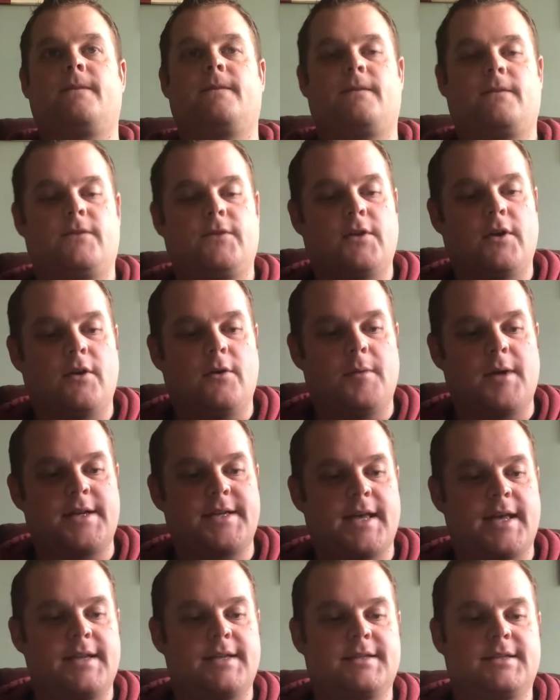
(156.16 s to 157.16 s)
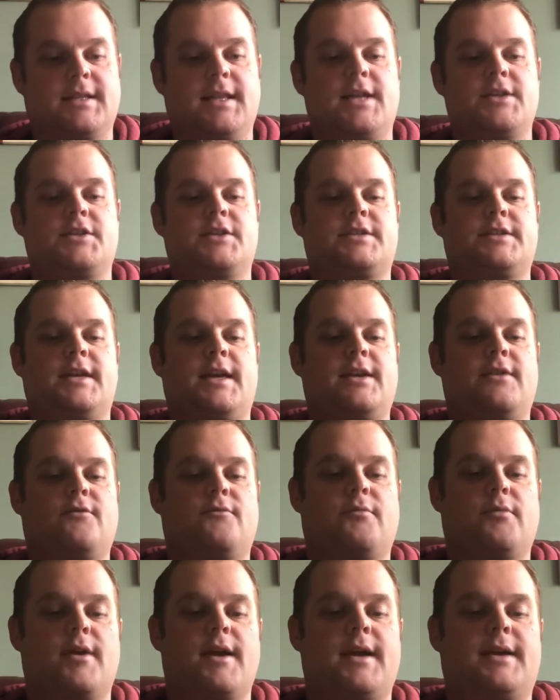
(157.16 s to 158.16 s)
So Montana's
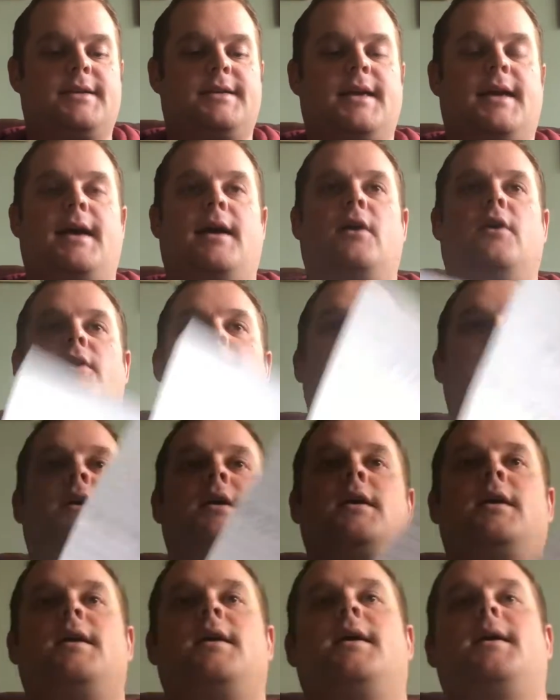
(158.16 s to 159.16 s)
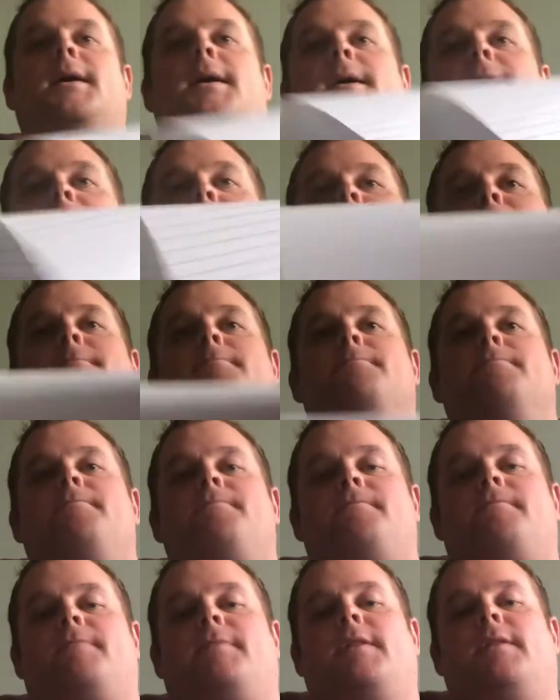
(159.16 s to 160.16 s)
legislative breakdown.
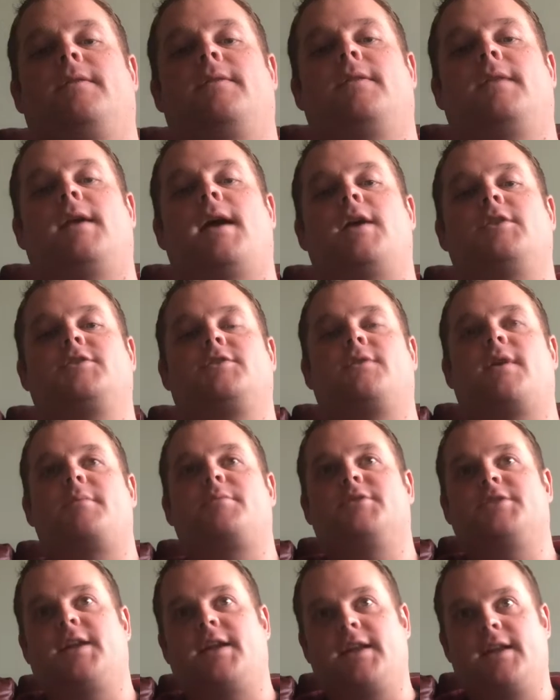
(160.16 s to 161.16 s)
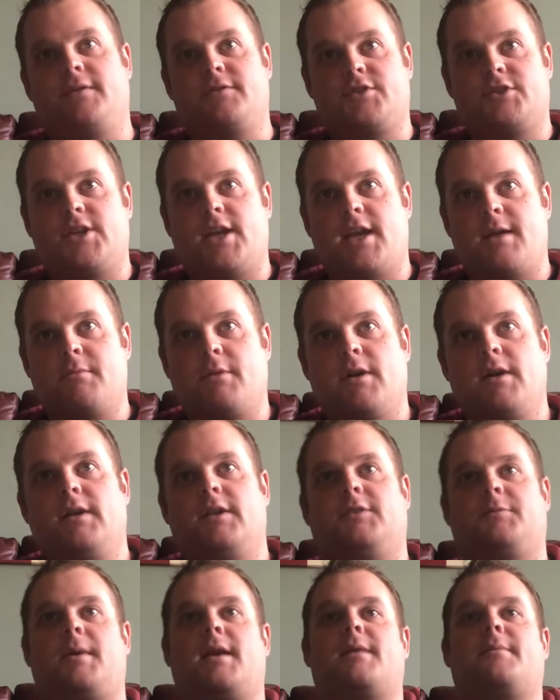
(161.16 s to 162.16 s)
The House of Representatives chamber,
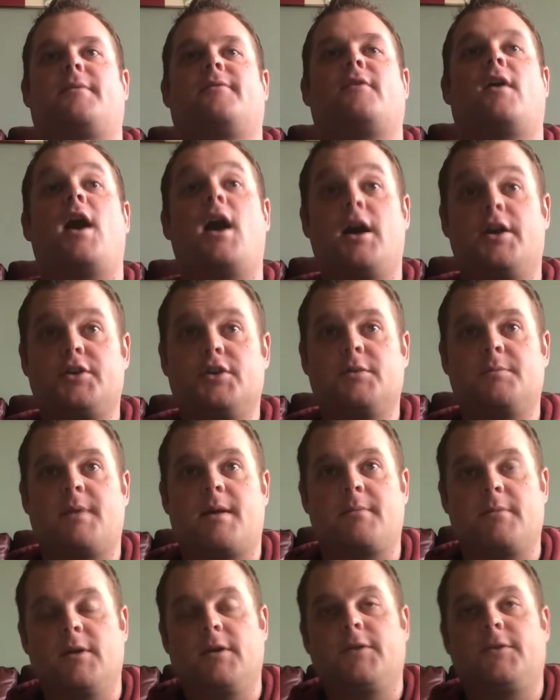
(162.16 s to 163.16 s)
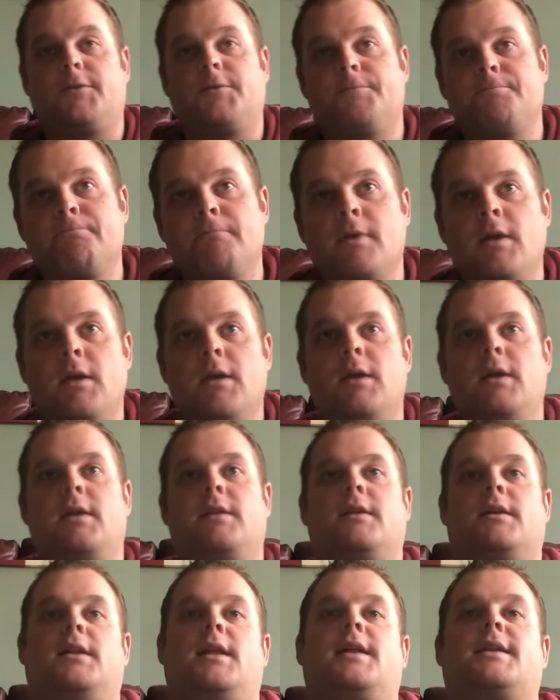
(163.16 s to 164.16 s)
it's made up of 100 members.
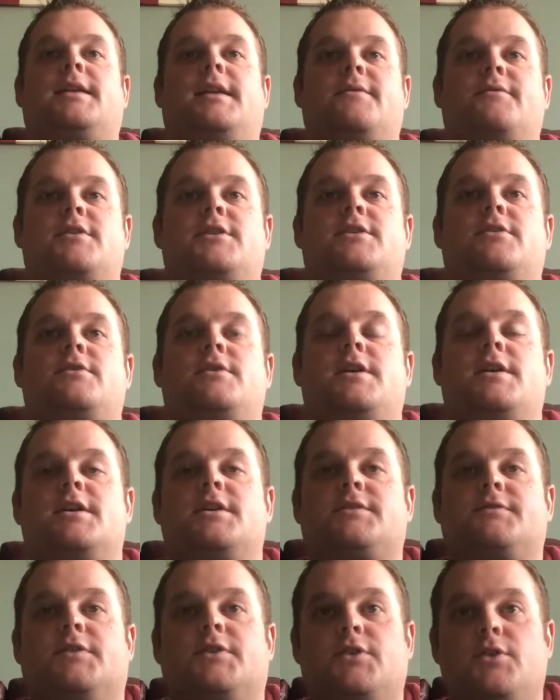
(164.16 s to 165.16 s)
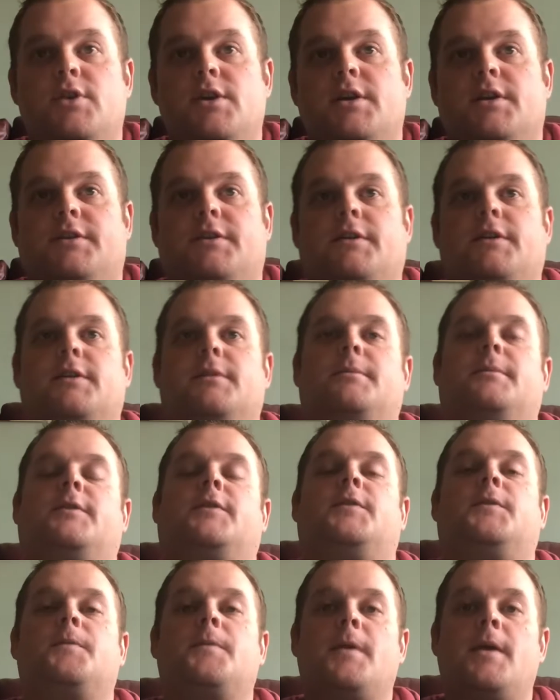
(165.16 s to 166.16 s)
They're elected every 2 years for 2-year
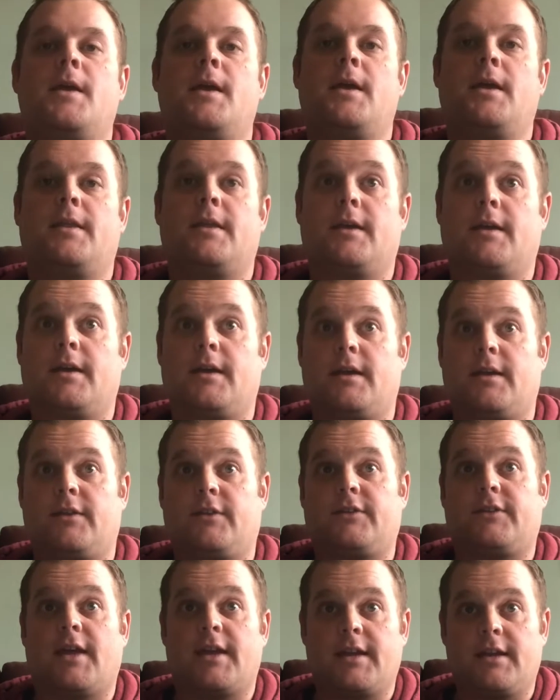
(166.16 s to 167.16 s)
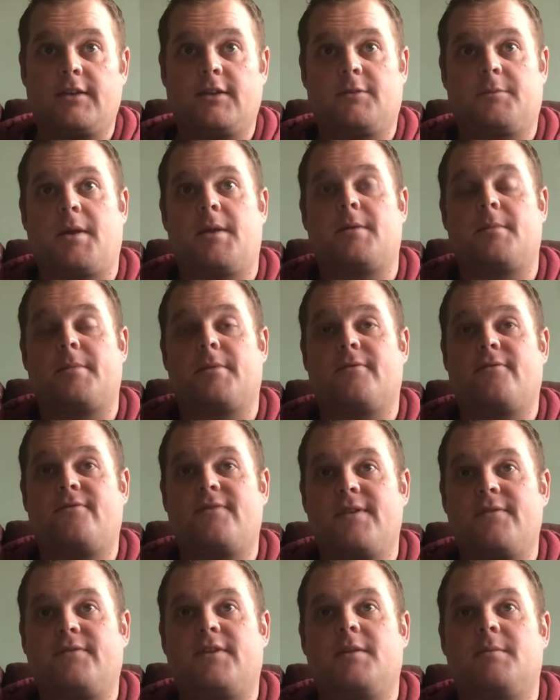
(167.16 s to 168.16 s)
terms. The Senate is made up of
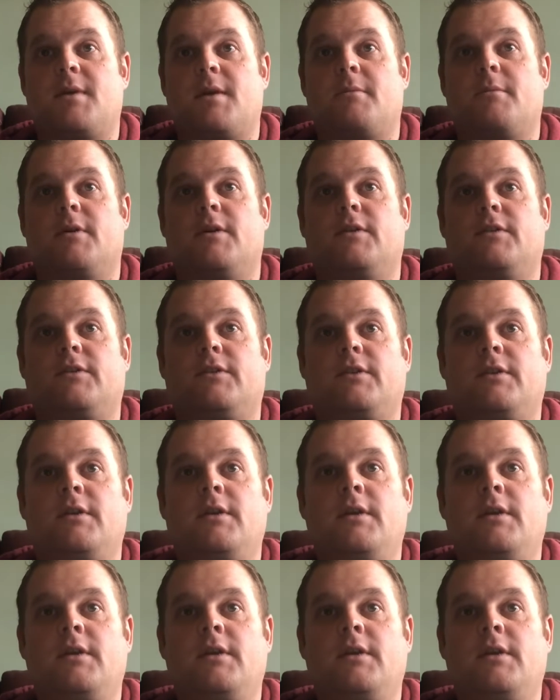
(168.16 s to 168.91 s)
50 members.